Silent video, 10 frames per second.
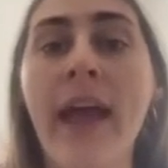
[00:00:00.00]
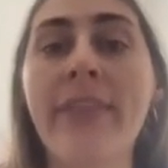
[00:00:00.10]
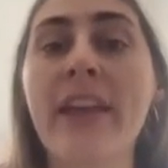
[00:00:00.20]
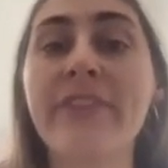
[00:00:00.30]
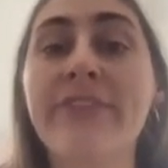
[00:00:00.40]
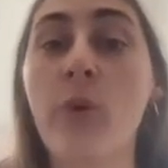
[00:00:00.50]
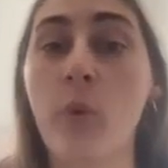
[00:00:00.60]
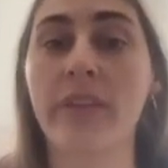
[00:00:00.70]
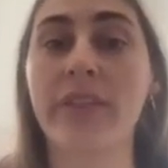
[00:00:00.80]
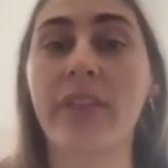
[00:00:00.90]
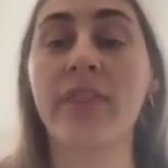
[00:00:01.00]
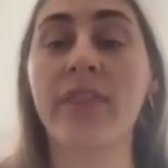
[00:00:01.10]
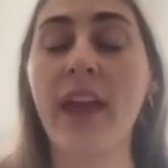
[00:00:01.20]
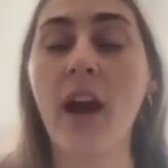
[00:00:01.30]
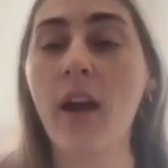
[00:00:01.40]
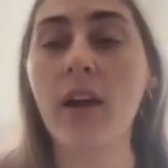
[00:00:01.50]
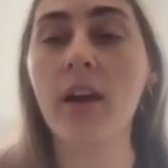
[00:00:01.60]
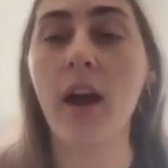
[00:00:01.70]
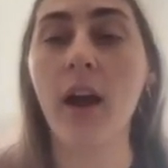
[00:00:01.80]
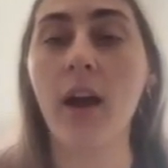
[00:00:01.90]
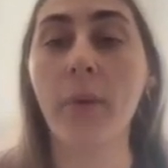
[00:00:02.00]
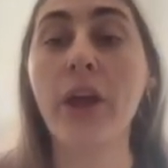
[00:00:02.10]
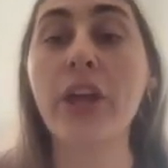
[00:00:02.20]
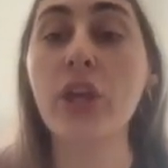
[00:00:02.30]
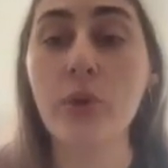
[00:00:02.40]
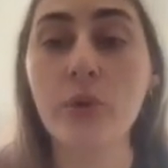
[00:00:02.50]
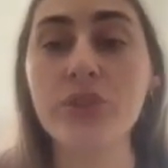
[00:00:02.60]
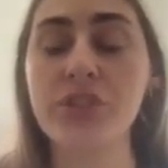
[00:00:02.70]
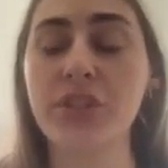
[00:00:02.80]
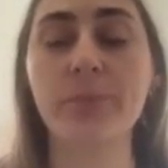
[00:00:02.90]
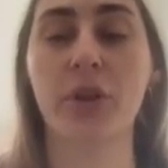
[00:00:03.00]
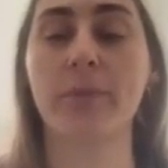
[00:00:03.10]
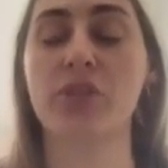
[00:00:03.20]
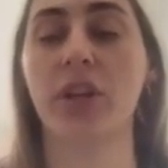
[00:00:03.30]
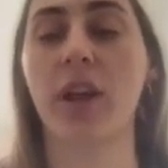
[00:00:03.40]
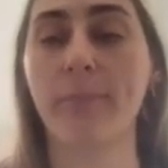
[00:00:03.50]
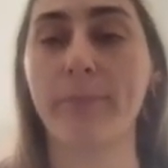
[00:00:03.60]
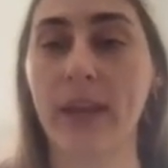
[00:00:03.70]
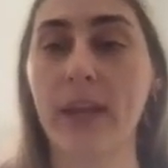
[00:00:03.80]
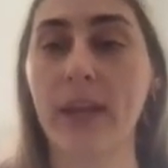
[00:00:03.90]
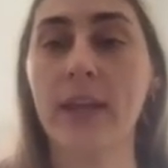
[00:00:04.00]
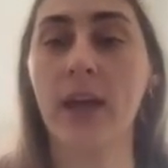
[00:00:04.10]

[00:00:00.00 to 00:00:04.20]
And then fourth, they are a huge subscription company.